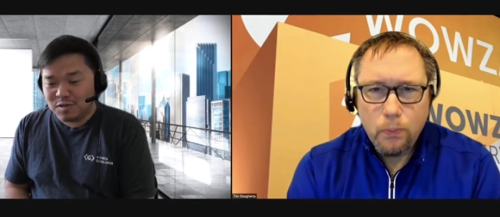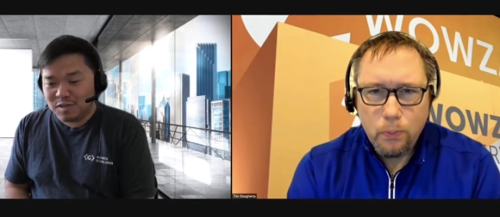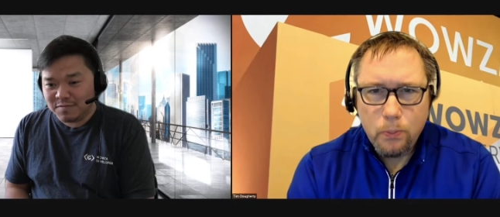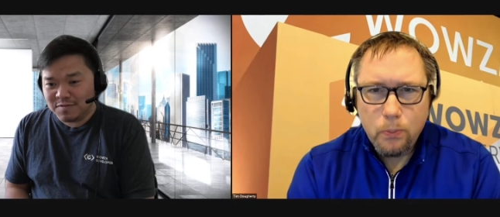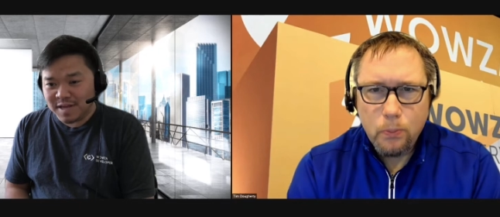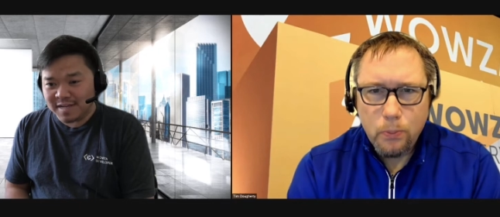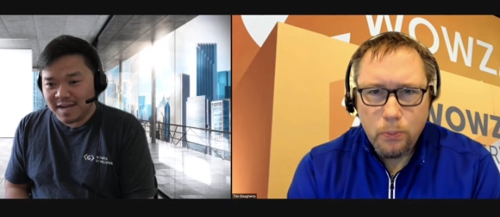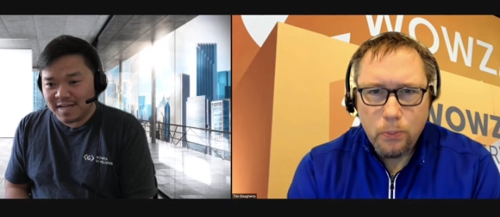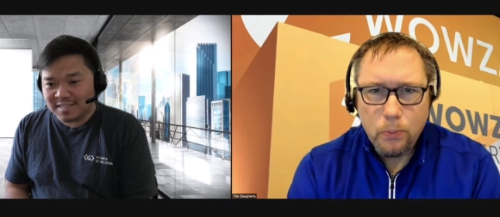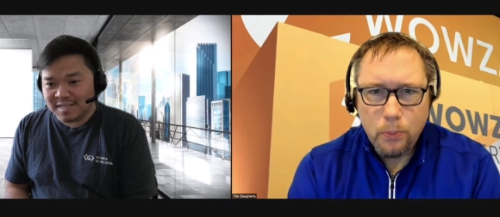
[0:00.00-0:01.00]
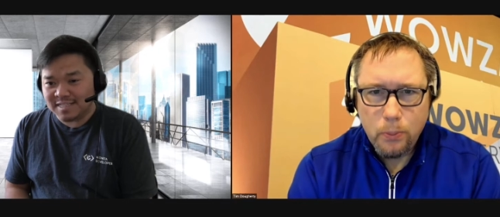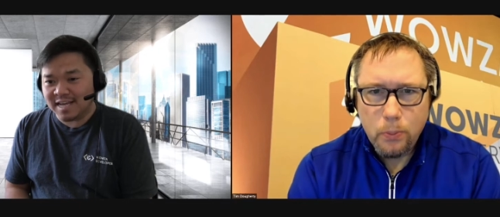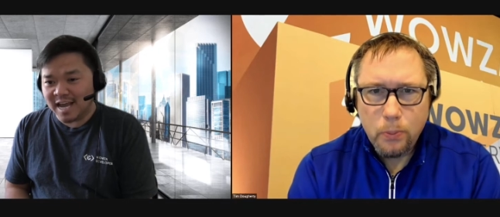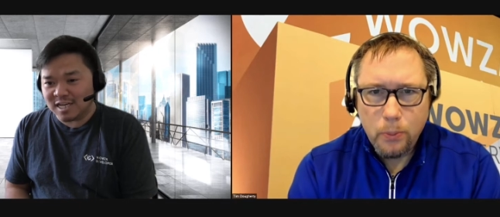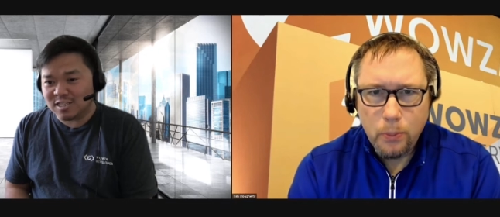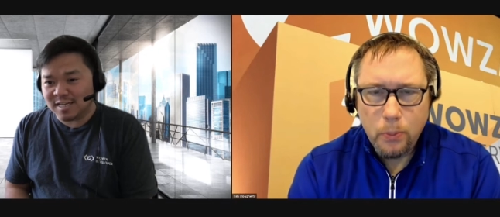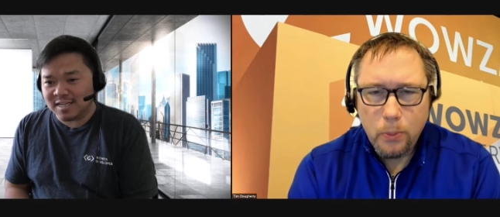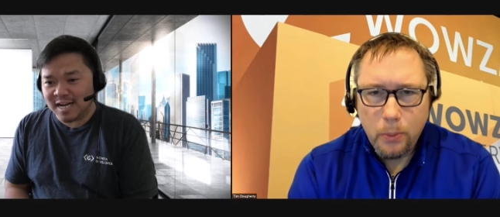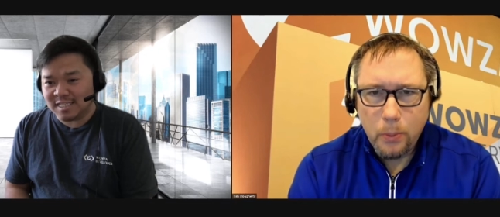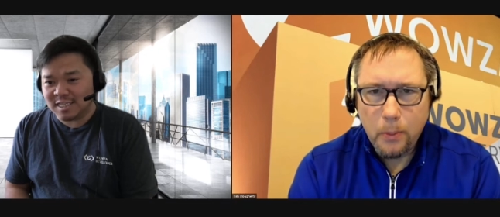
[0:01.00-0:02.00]
Speaker 1: deliver that content, to cache that
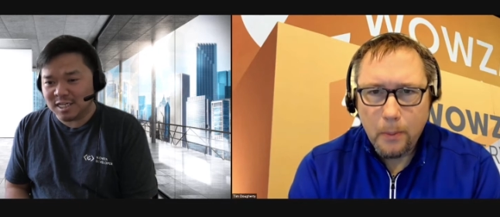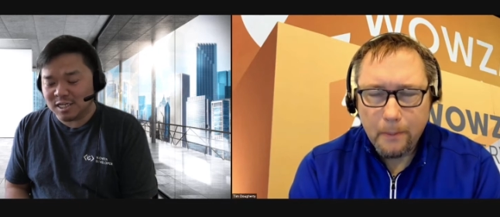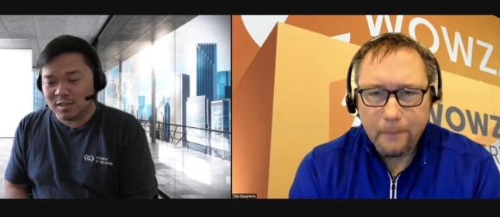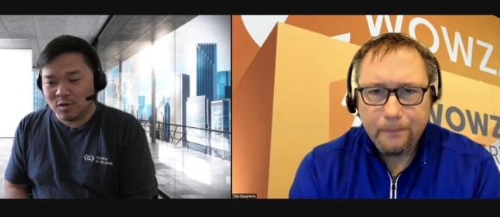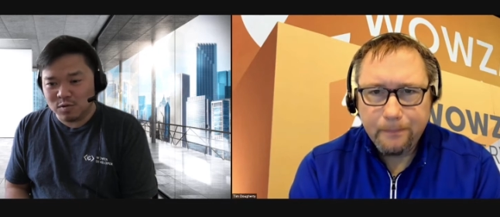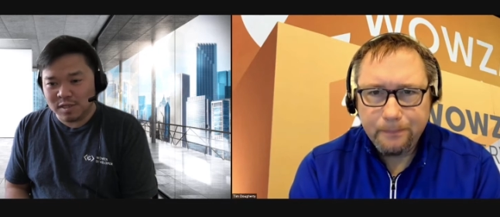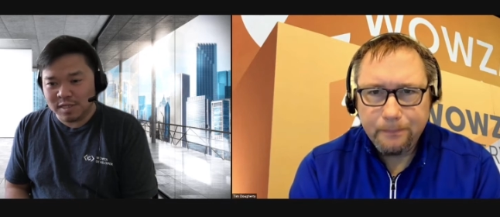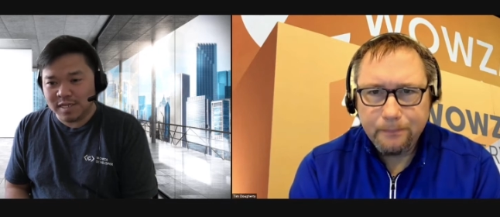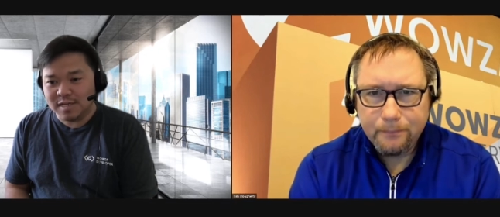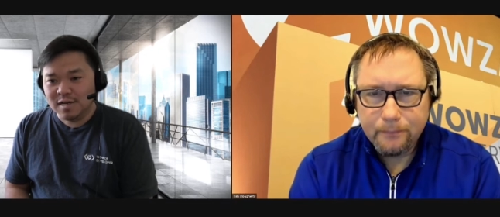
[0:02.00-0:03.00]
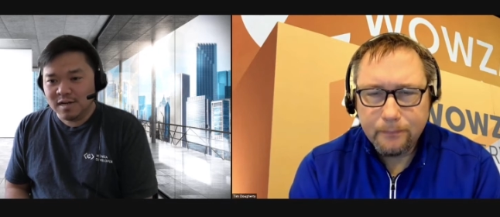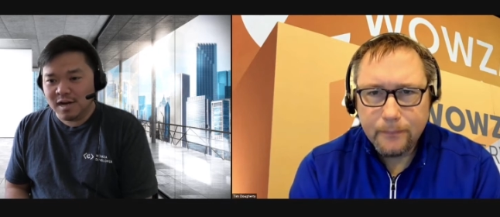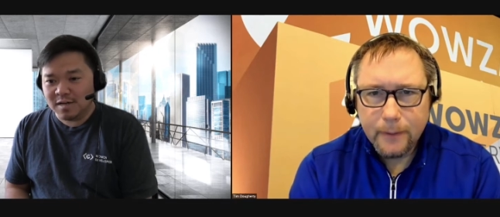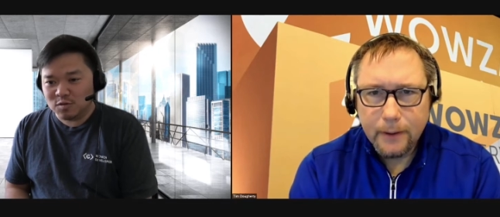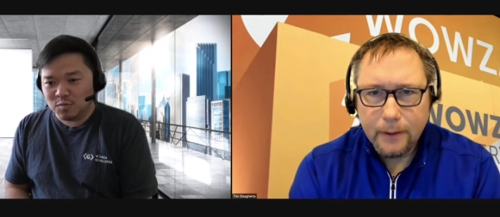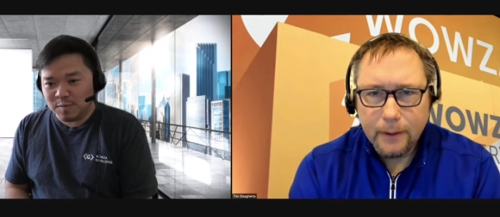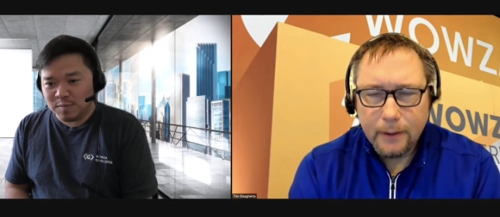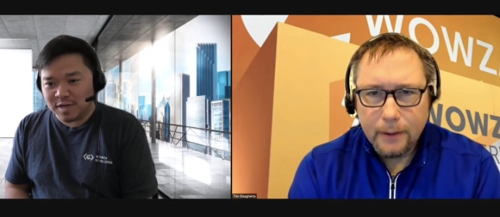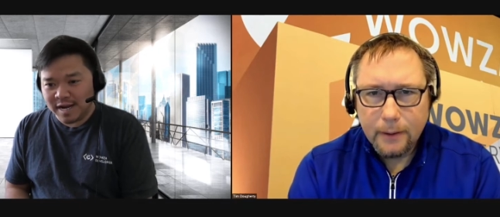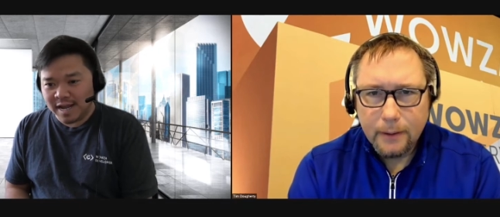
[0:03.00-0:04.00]
content locally, uh, so
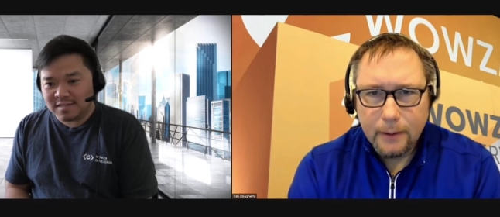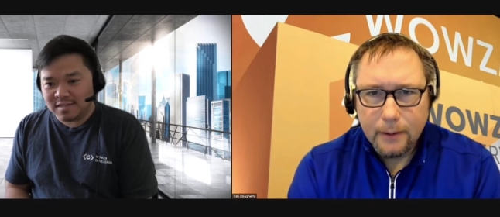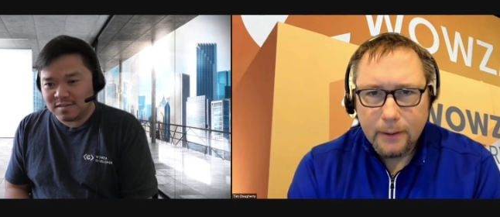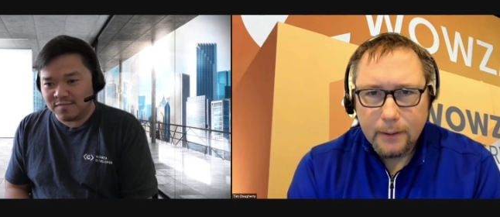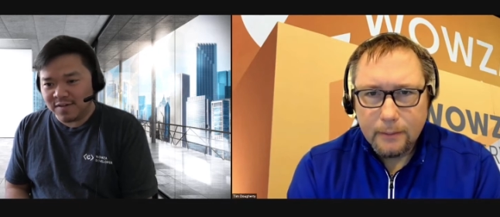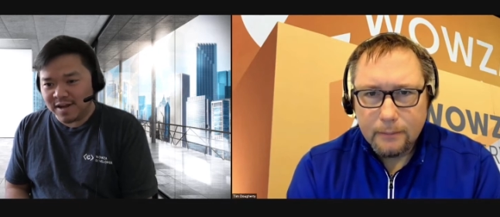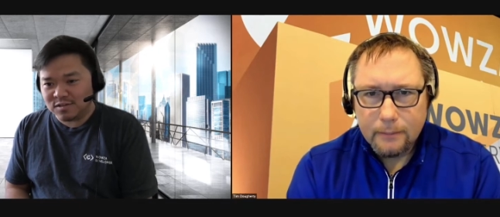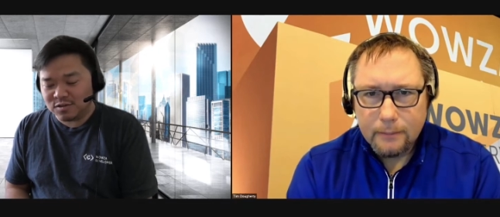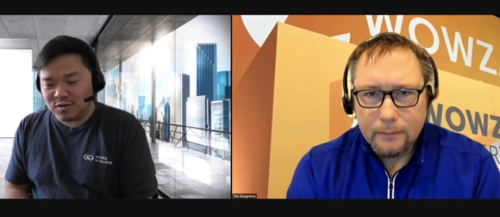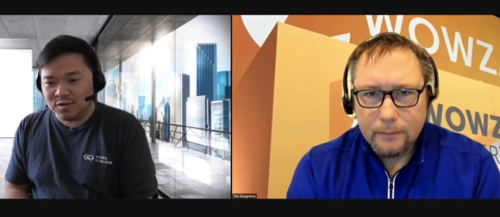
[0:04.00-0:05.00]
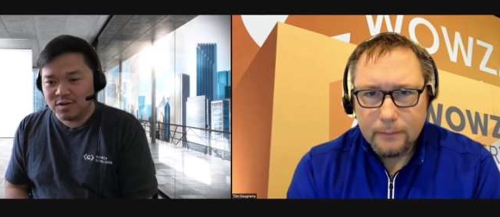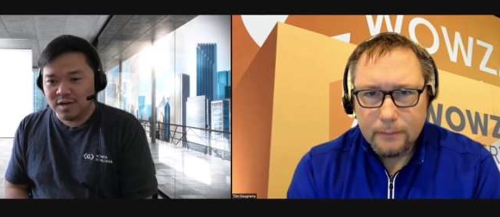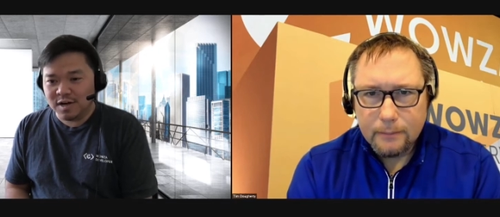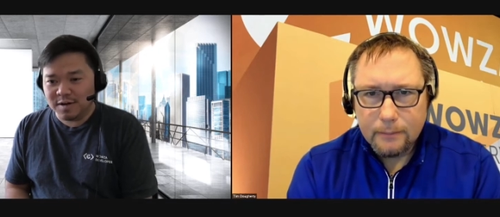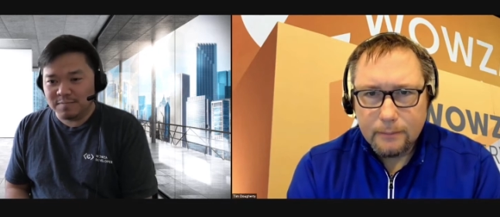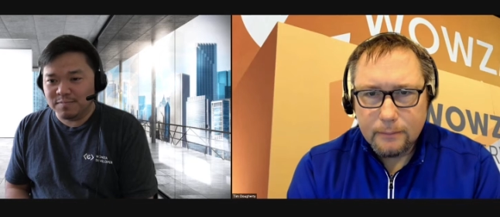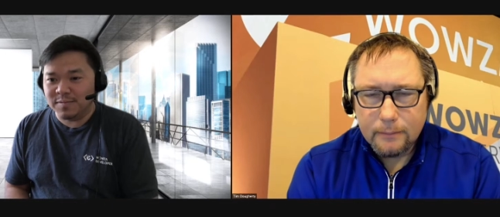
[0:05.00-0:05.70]
people can access it faster. Um,